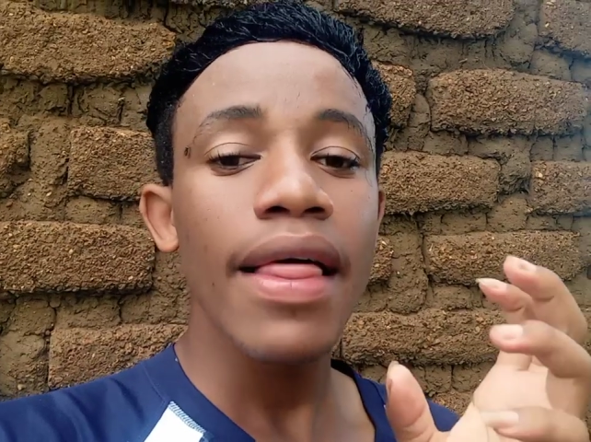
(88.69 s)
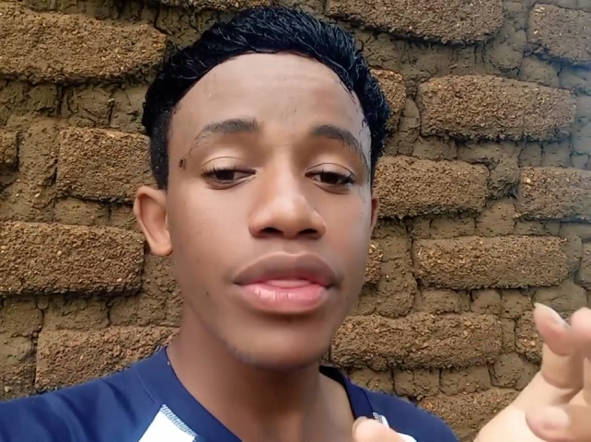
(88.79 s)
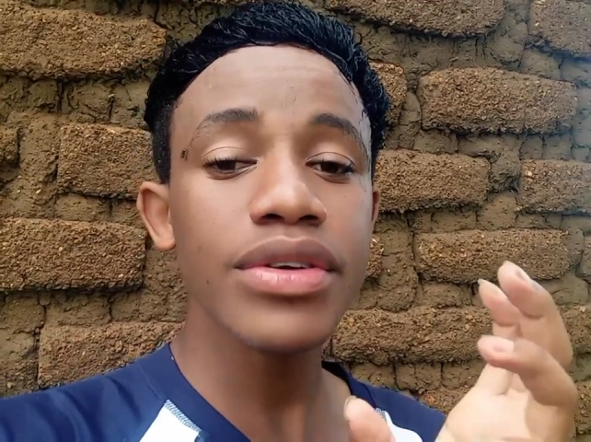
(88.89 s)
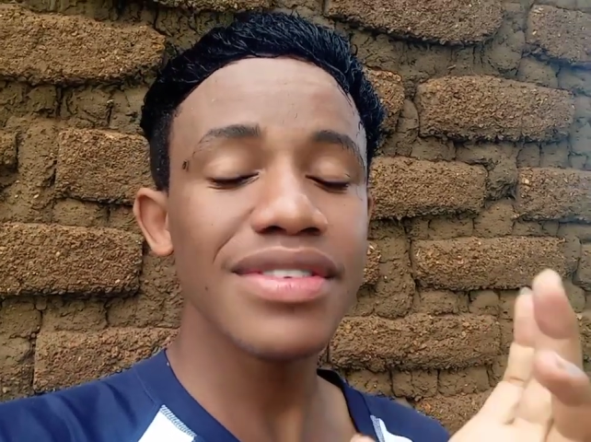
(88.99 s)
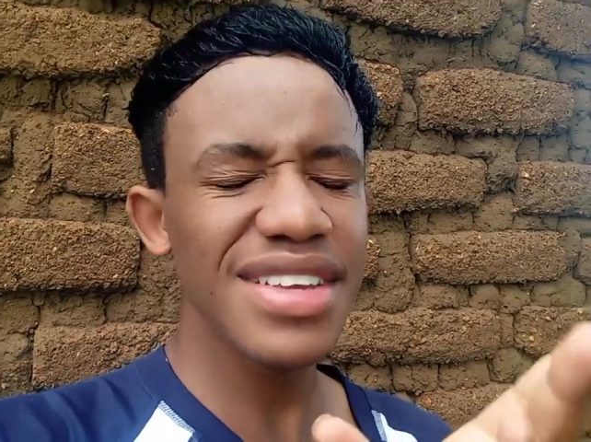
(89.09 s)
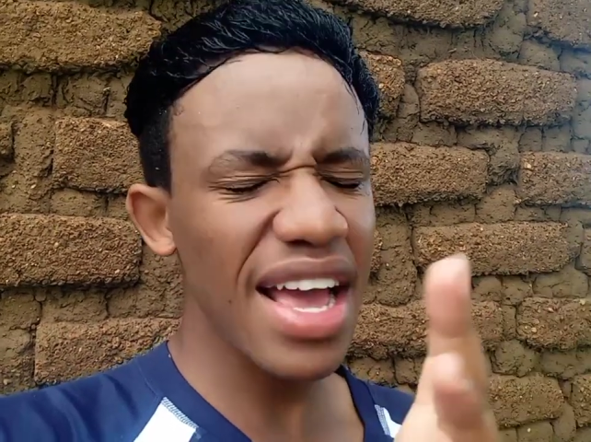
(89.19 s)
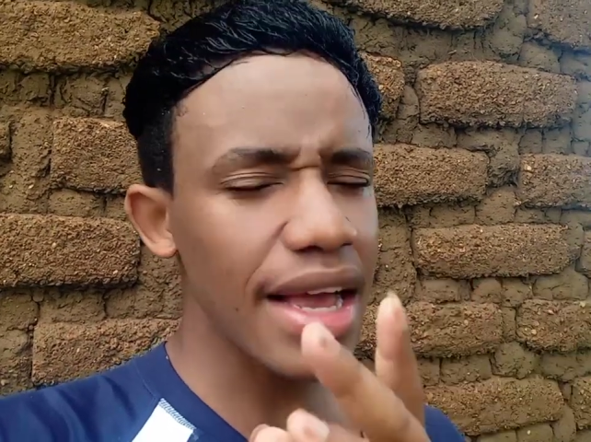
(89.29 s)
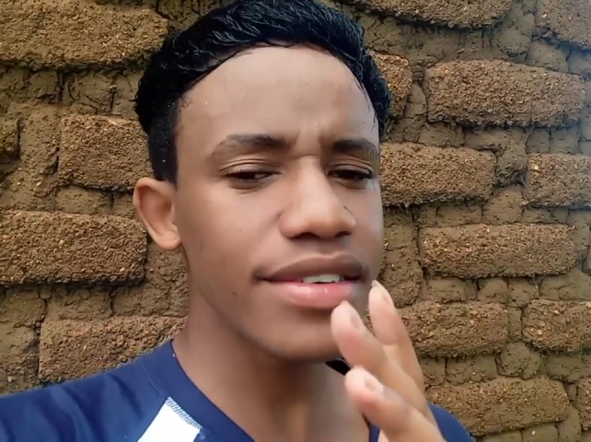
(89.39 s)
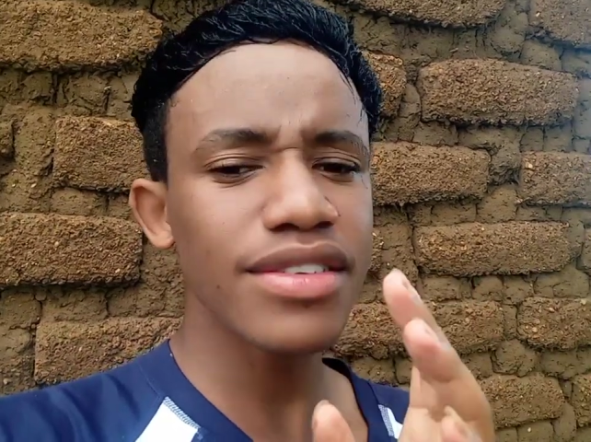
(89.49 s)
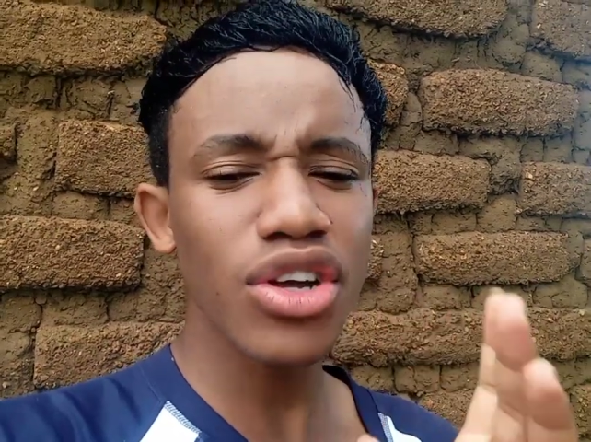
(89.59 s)
these
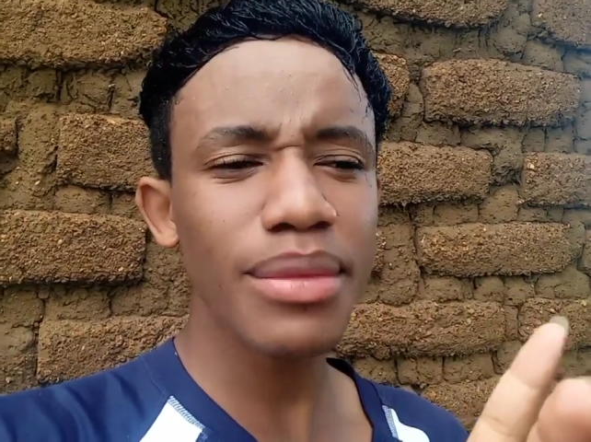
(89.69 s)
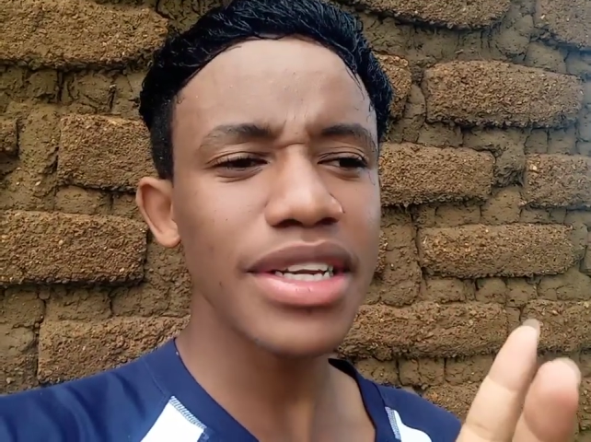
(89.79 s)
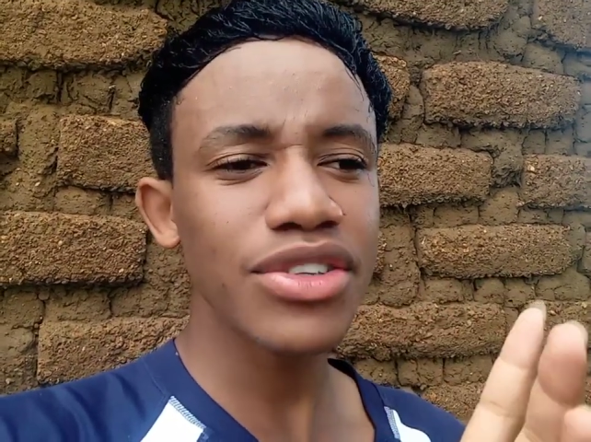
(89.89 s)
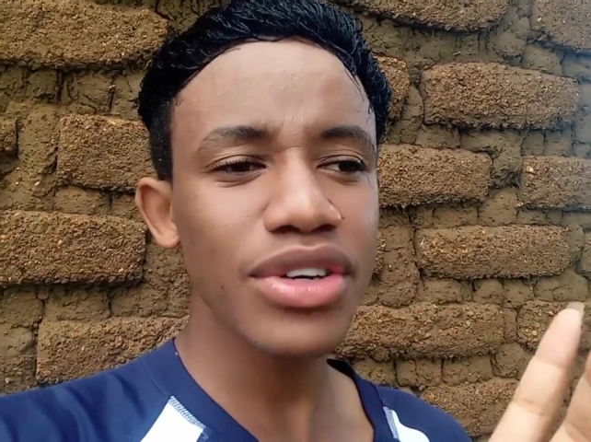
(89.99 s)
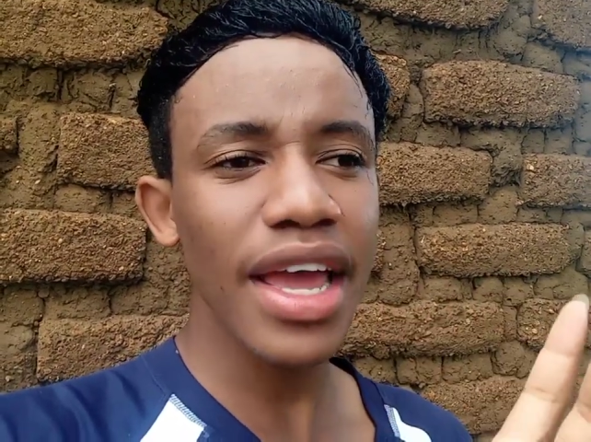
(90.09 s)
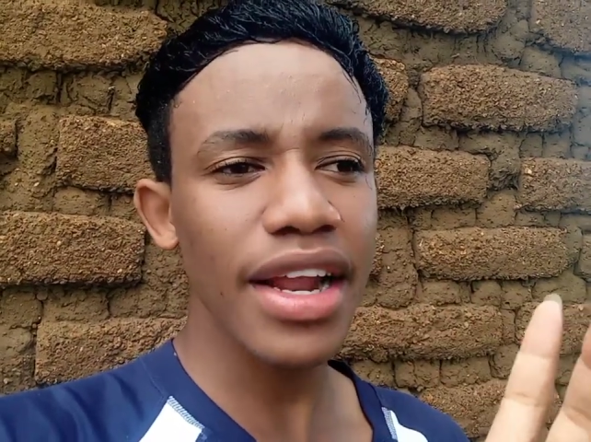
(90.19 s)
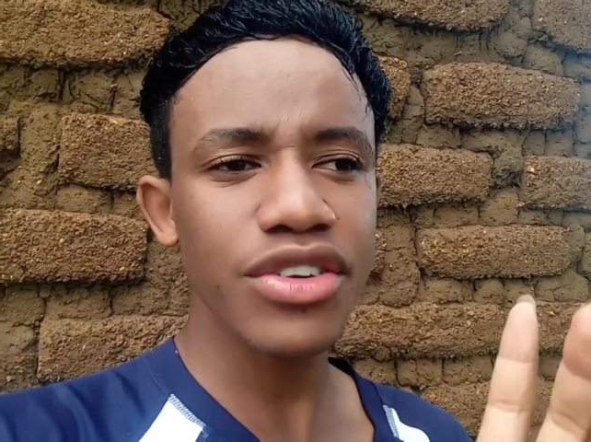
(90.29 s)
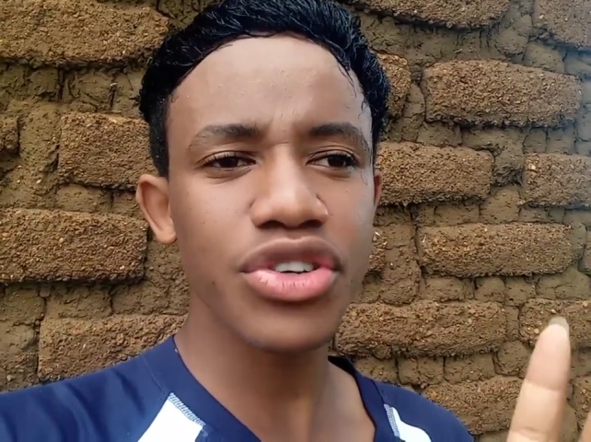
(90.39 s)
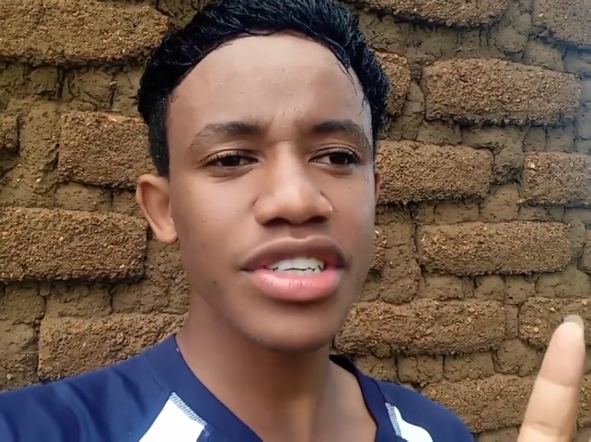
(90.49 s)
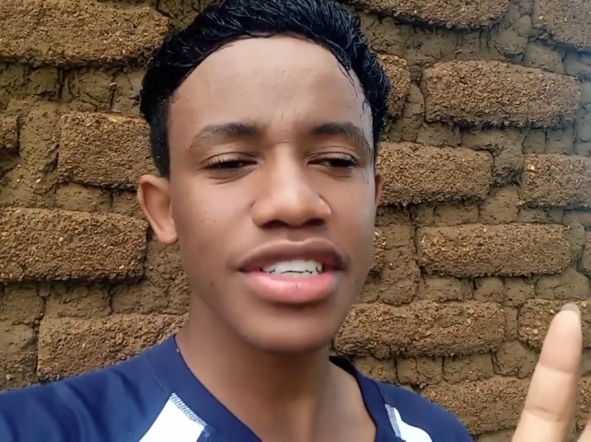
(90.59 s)
guys normally don't get
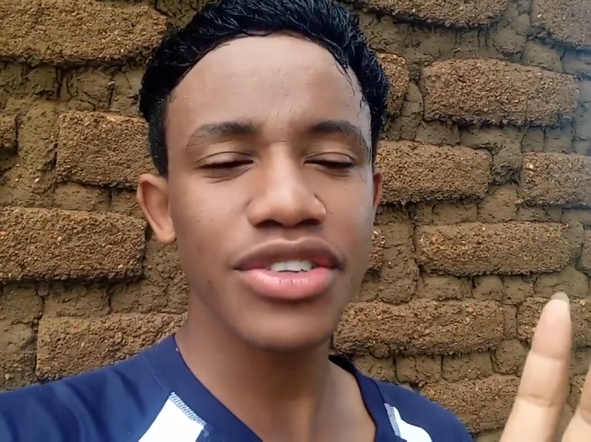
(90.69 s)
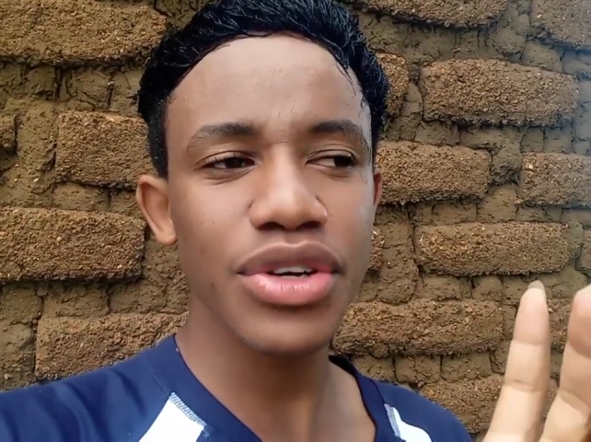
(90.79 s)
attracted to